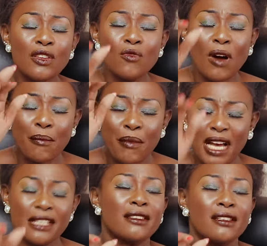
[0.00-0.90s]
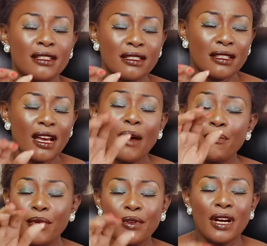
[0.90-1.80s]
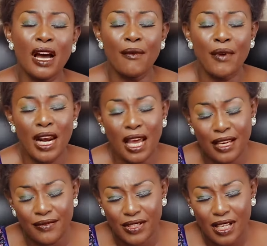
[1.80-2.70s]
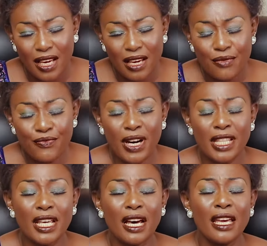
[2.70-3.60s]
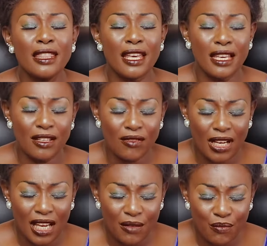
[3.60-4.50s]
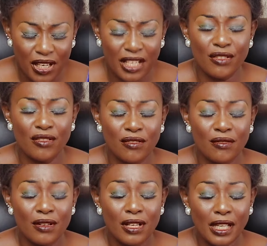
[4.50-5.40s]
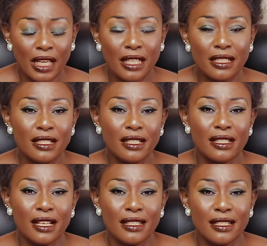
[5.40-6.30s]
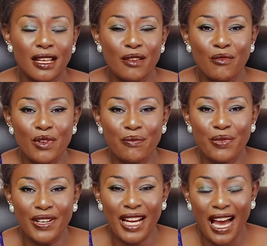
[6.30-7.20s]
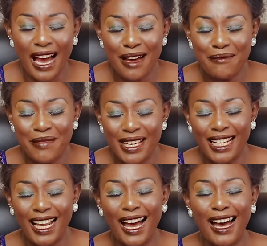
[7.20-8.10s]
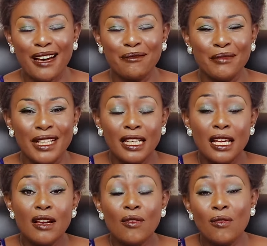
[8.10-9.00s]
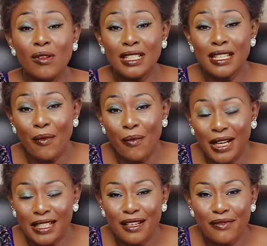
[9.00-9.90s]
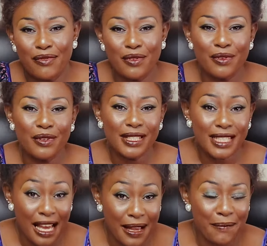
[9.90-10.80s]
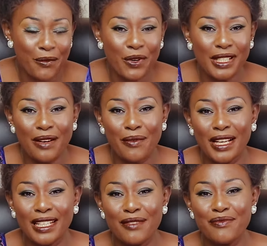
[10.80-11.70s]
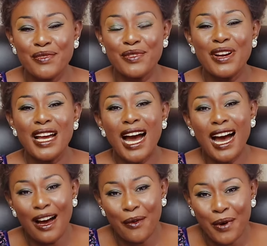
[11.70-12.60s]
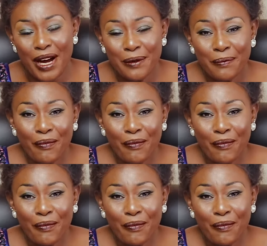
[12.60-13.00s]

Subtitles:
your mercies upon our lives. Father, I thank you and I bless you. In Jesus' name we pray. Amen. Amen. What a wonderful time. What a wonderful hour.